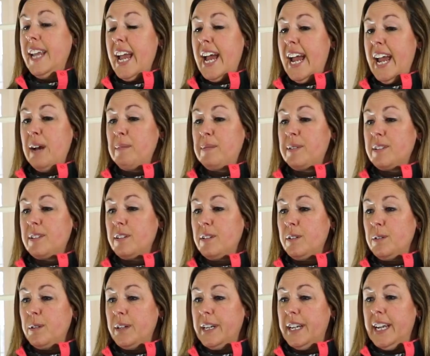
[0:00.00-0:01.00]

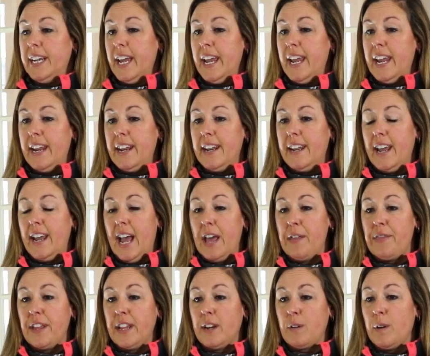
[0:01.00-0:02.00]
absolutely. And I
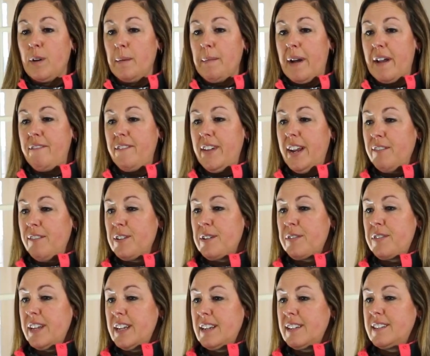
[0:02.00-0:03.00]
think one of my
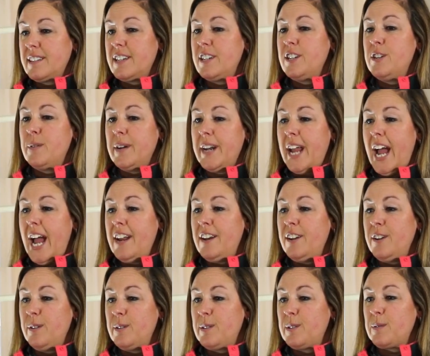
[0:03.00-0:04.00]
favorite things that you and I
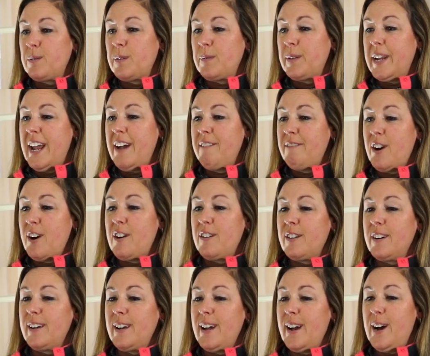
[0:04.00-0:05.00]
do is when we have
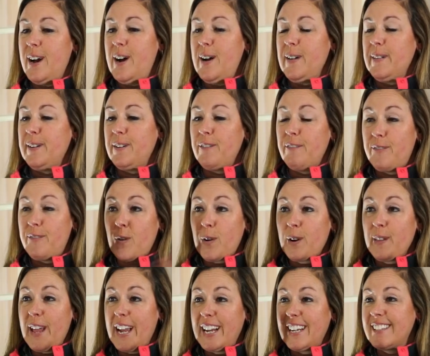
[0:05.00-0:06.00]
our little
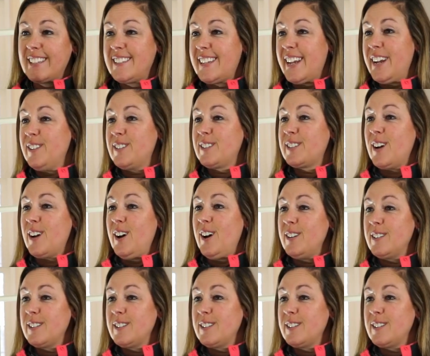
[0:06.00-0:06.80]
four-legged sales calls.